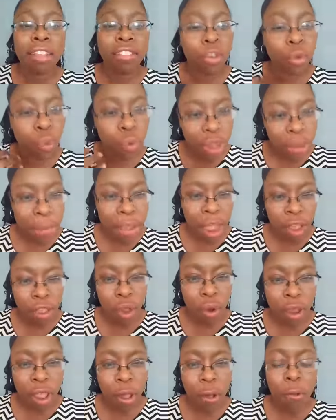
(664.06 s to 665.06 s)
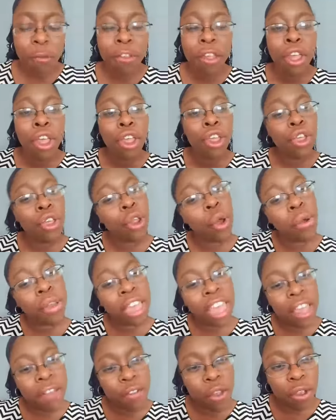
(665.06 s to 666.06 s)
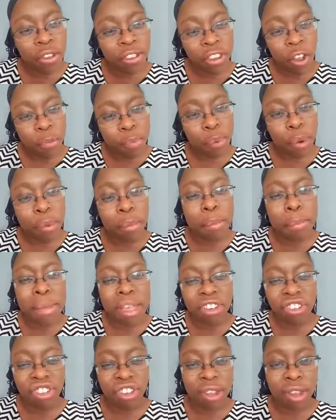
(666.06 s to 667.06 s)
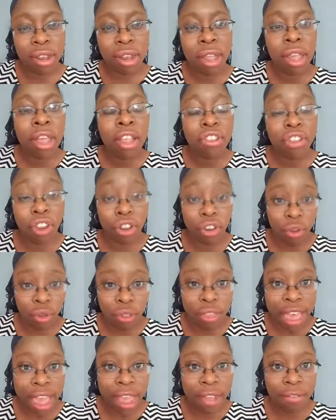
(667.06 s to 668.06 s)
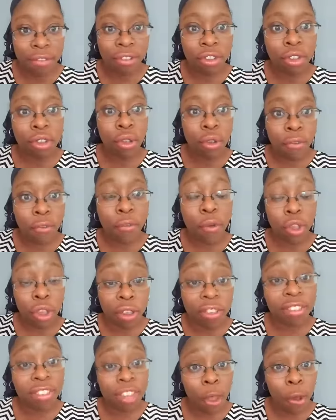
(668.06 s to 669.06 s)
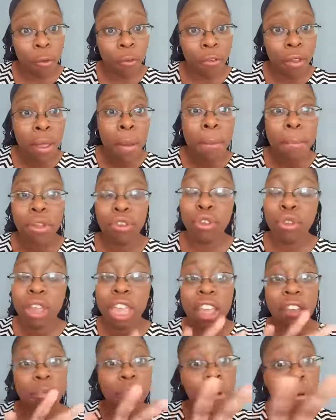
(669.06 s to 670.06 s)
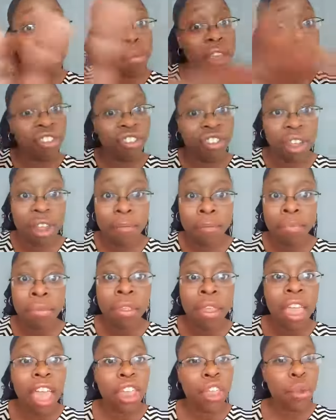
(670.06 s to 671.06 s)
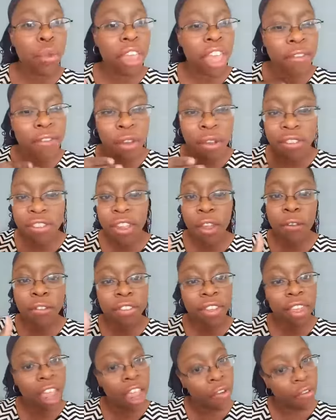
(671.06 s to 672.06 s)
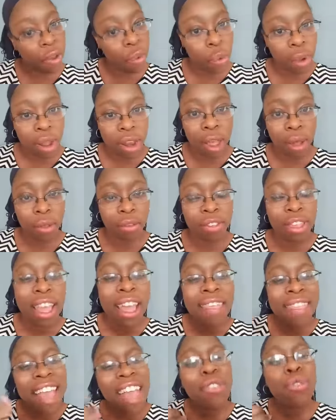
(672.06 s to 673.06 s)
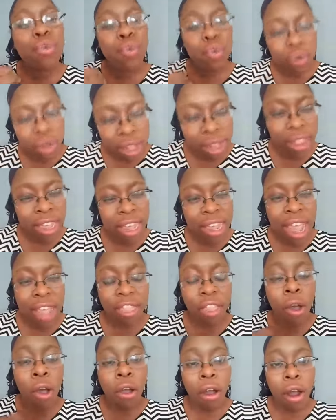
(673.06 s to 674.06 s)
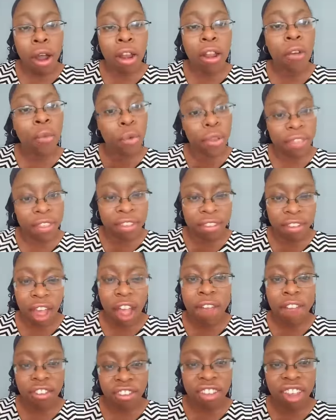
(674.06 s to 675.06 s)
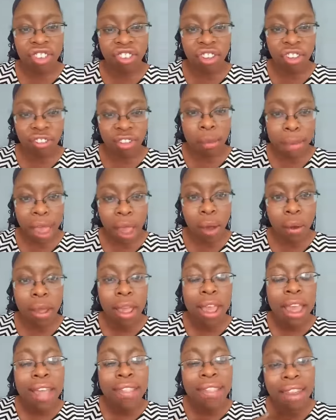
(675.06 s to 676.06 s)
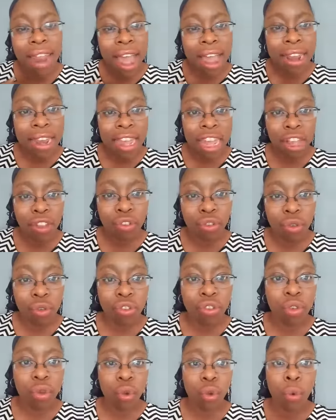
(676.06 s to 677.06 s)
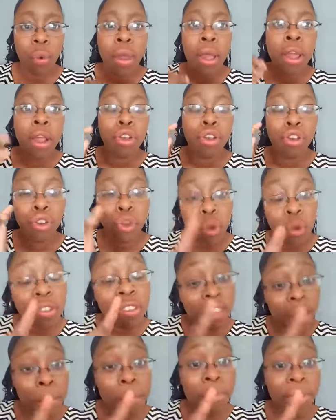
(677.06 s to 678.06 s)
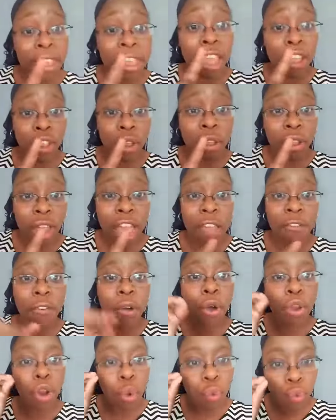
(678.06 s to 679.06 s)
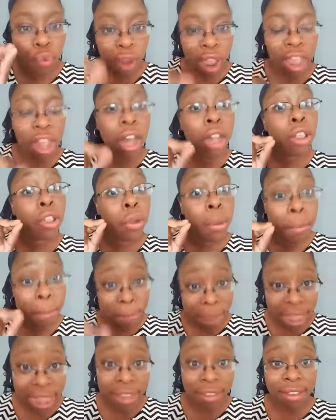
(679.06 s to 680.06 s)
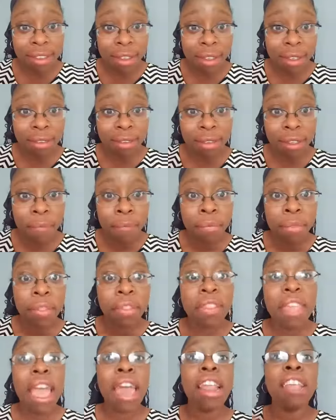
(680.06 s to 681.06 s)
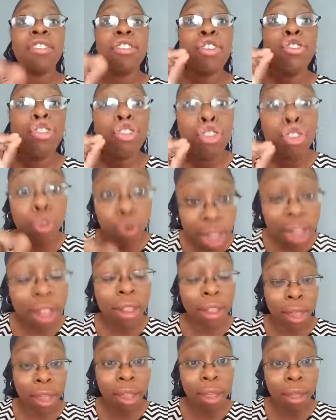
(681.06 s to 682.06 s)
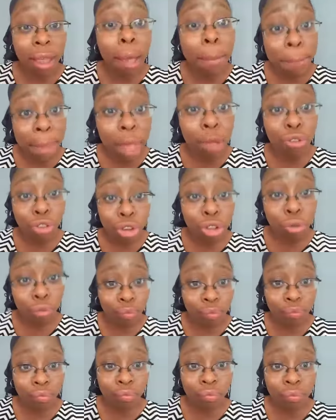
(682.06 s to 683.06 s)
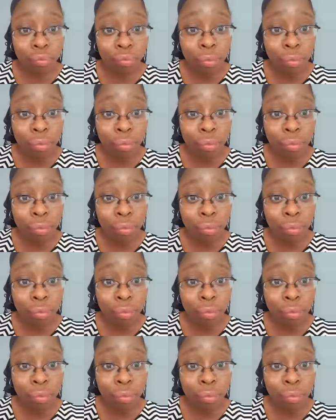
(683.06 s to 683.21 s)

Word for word: and to rebound your health. You don't give yourself permission to do that to your for yourself but you give permission and you give yourself to everyone else. That's really at the heart of what this conversation is about. That I need you to do something in your life on a regular basis that is strictly about you.